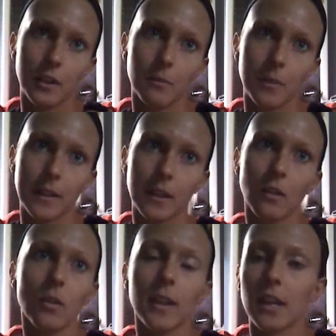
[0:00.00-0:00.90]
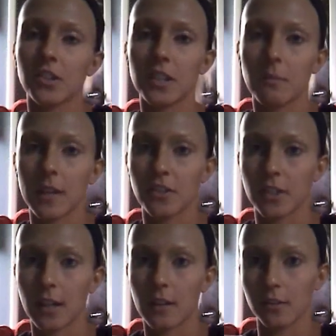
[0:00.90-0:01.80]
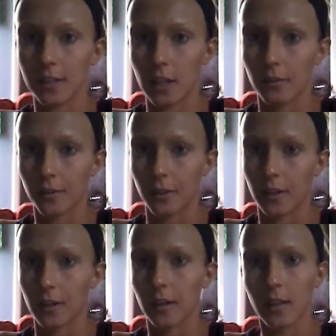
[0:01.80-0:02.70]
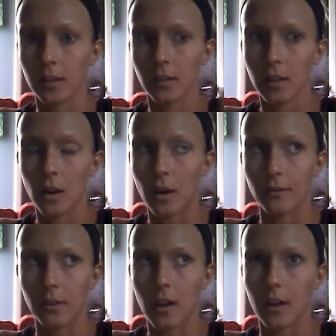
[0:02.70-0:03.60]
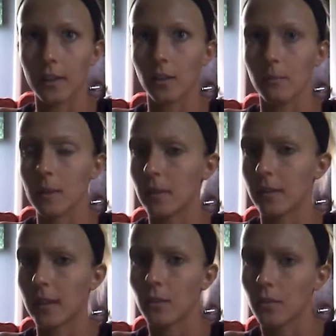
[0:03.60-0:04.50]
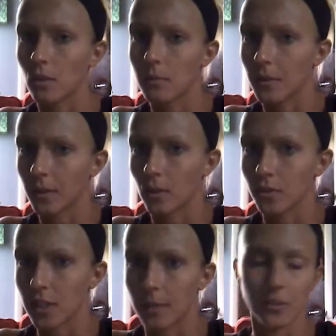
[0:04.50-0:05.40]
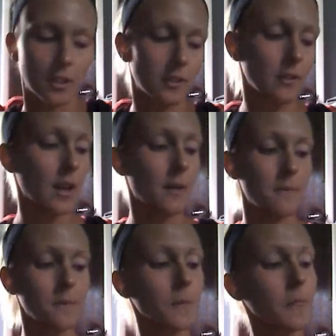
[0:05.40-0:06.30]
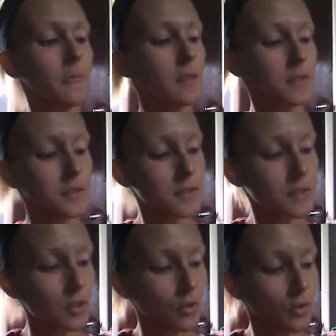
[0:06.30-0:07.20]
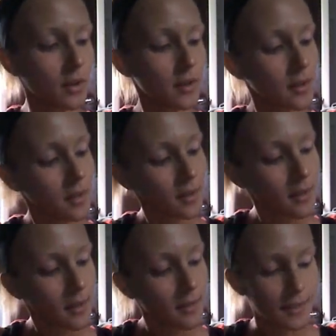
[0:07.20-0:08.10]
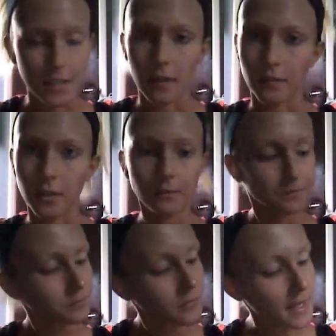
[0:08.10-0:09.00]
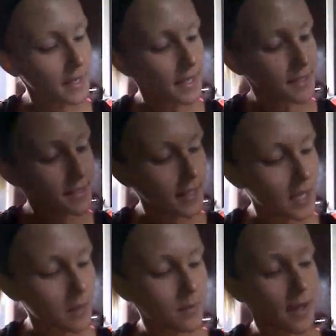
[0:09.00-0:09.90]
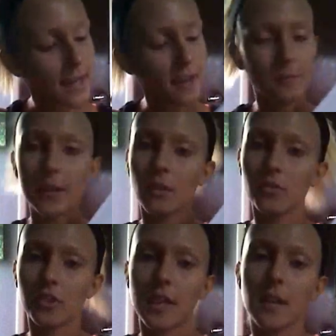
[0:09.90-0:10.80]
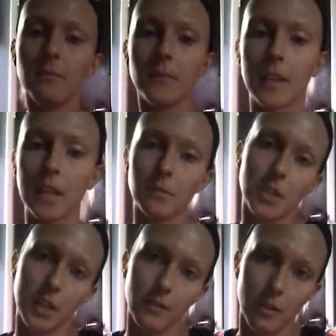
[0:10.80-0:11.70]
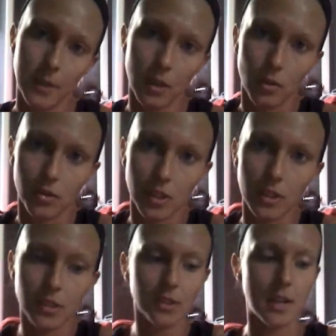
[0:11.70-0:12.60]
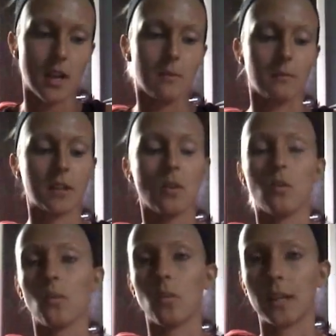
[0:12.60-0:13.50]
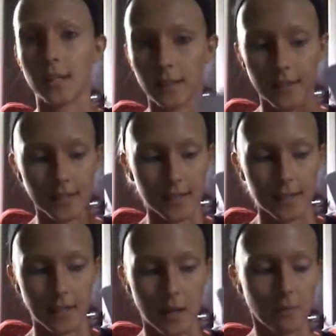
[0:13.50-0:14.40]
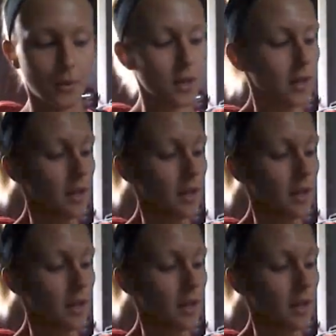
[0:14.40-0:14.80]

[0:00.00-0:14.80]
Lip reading: here and be like, oh yeah, she's been on Shakeology now for however long, you know, maybe they don't know about the coach option. So that's helpful. My next tab, I have my coach tab that I keep track of all my coaches, you know, what date they signed up,